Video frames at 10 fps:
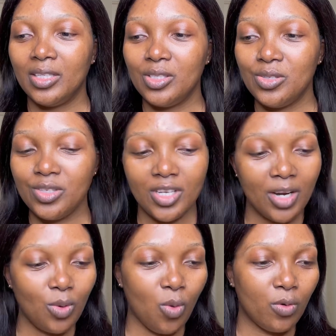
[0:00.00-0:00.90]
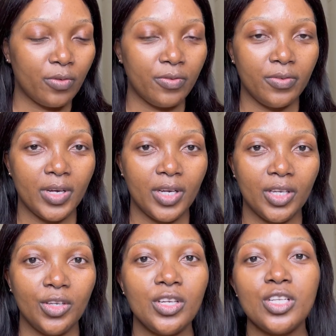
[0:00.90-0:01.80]
To start off,
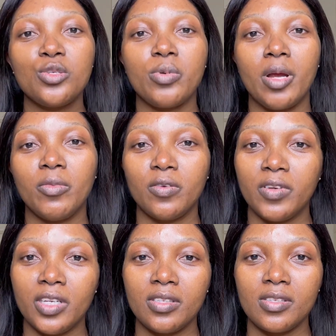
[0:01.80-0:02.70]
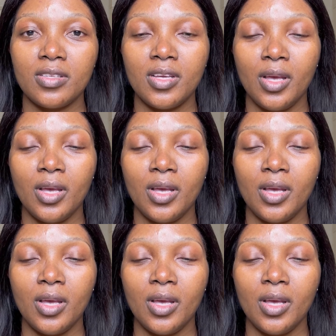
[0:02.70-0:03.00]
you need to prime your face.